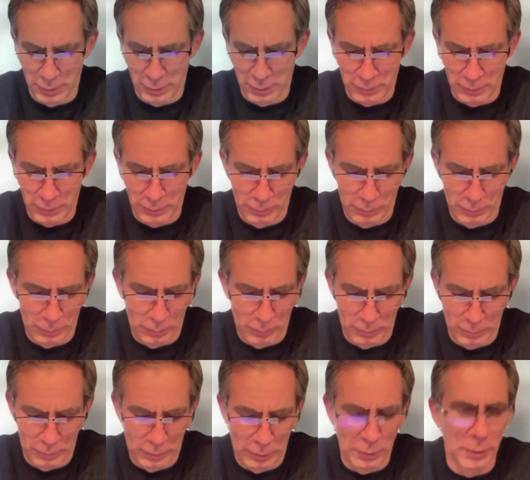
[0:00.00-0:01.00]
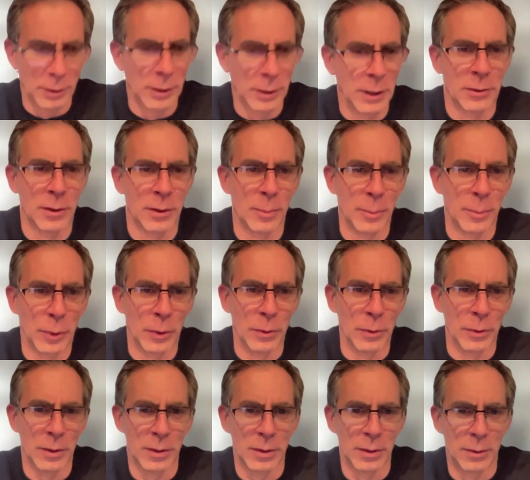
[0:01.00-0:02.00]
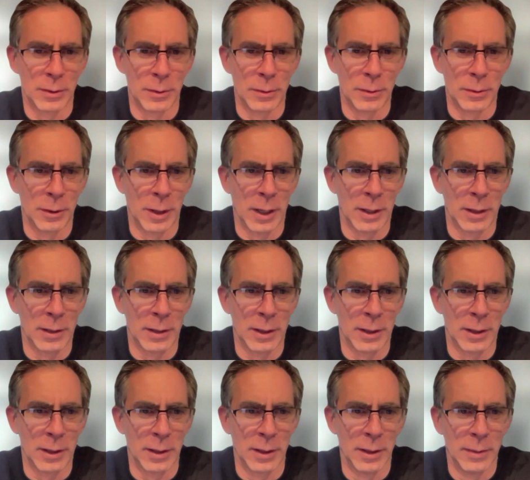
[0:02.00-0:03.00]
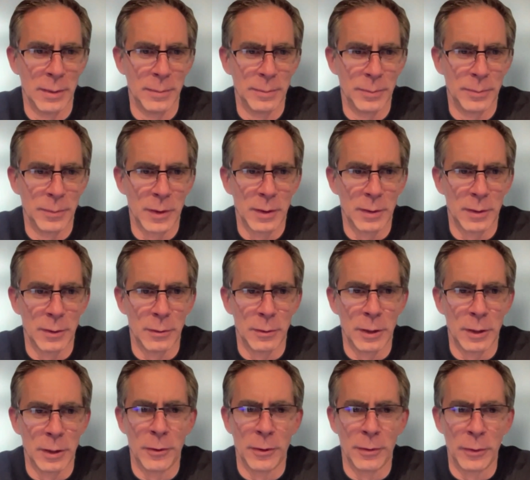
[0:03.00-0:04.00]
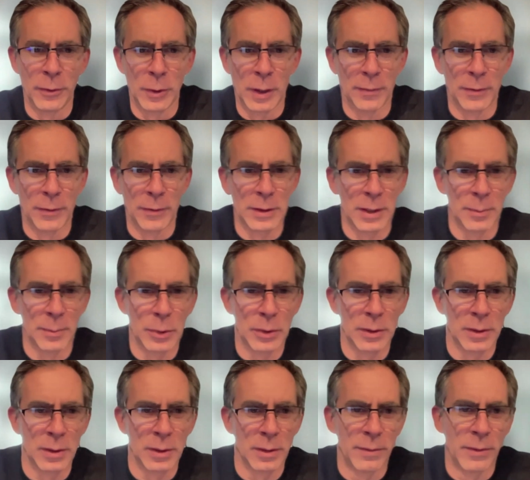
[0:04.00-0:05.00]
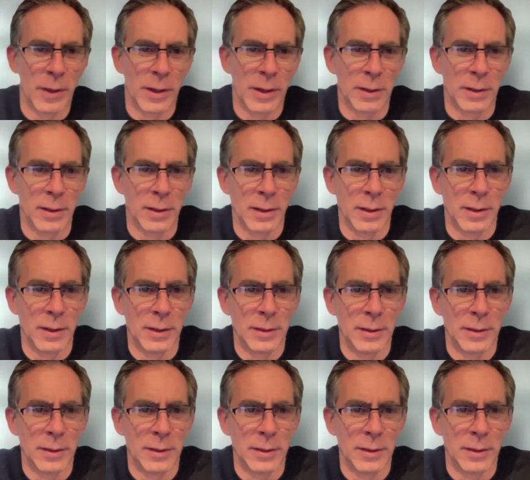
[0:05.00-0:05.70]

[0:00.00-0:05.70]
your initial approach to your IND? Do either of you have examples of that?